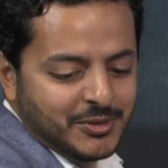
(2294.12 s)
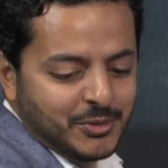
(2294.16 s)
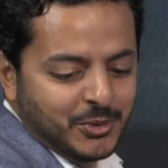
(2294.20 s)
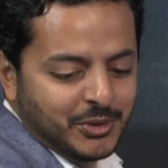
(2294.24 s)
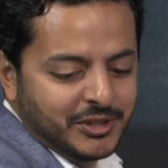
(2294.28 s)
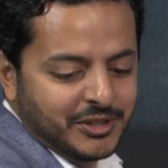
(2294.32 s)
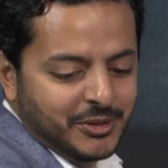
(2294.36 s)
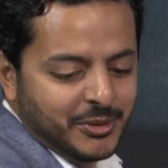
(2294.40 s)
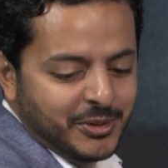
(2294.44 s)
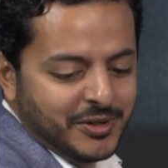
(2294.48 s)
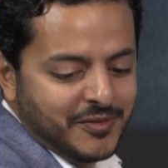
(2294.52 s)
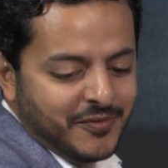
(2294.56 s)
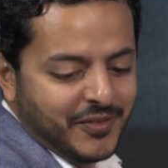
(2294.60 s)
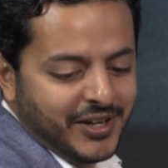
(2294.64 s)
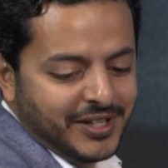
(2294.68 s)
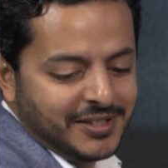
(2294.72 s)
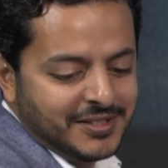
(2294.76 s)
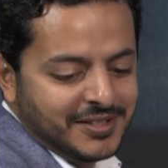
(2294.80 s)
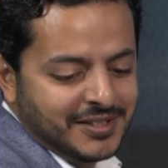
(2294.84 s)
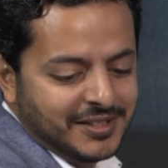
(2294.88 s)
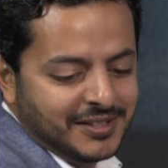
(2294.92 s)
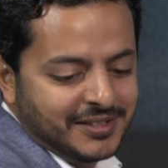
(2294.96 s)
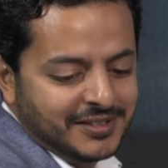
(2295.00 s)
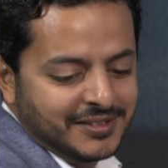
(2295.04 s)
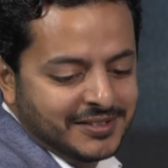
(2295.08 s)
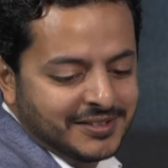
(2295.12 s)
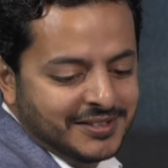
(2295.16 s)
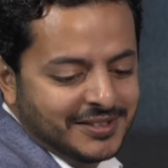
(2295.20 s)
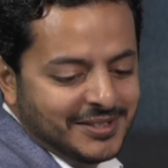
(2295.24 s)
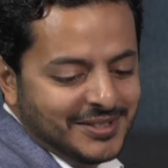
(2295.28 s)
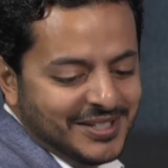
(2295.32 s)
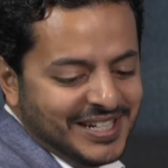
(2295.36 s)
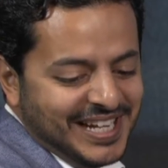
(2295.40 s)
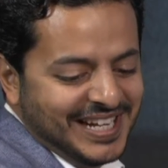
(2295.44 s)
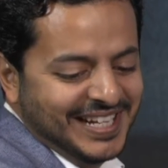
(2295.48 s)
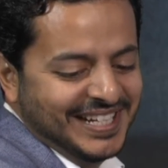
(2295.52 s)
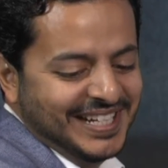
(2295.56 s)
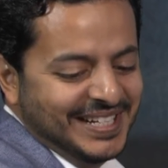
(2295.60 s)
would you invest?
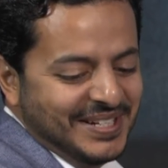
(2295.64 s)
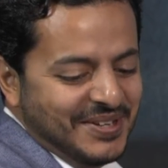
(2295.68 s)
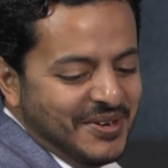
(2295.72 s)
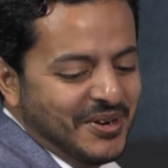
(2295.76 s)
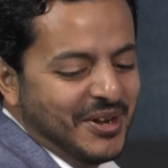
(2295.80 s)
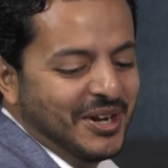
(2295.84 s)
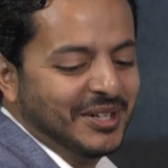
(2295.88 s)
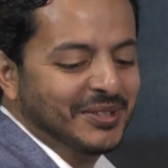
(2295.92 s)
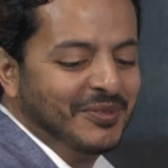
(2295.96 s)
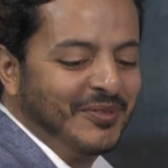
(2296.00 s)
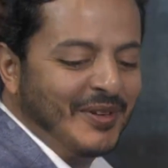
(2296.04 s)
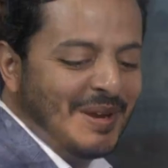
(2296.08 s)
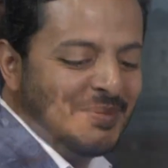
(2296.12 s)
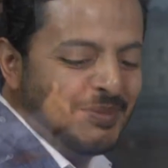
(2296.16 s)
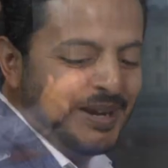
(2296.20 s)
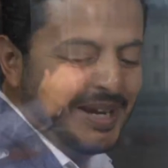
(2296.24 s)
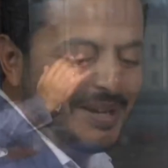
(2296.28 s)
Not from a